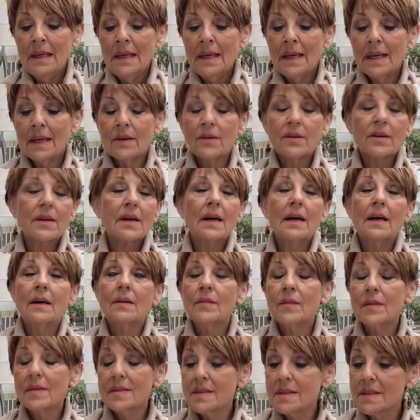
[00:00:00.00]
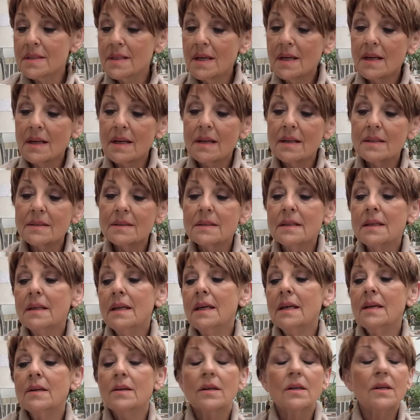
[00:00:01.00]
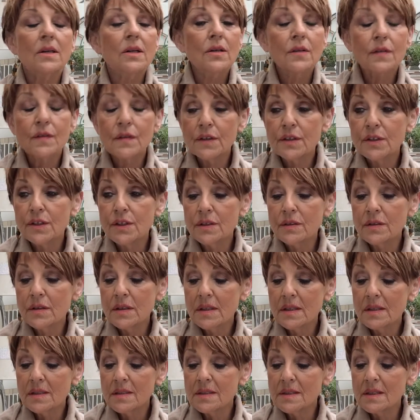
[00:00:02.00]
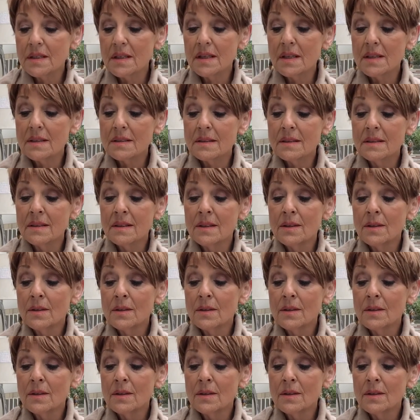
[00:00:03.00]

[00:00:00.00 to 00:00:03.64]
He could count the stars, he could look for shooting stars,